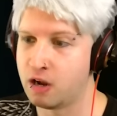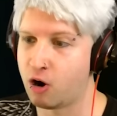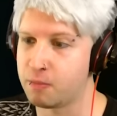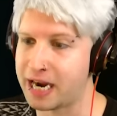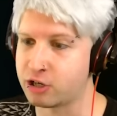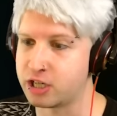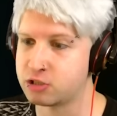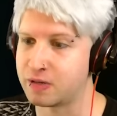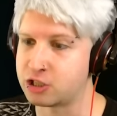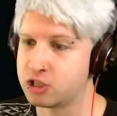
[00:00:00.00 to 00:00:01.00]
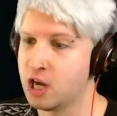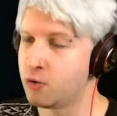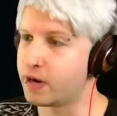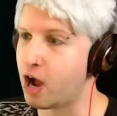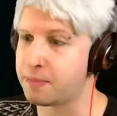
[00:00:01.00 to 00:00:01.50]
Oh my goodness gracious.
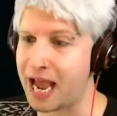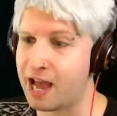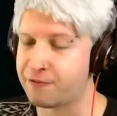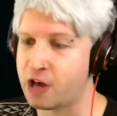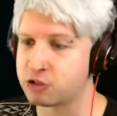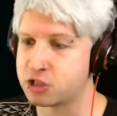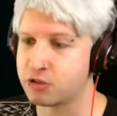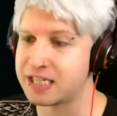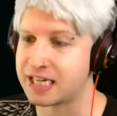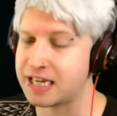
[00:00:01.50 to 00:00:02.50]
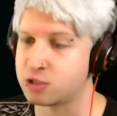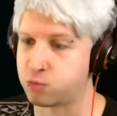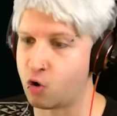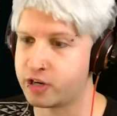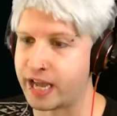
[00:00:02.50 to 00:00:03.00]
We got him to half health, so this is
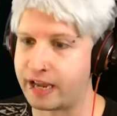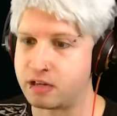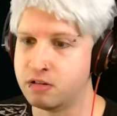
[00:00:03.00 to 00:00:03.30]
working.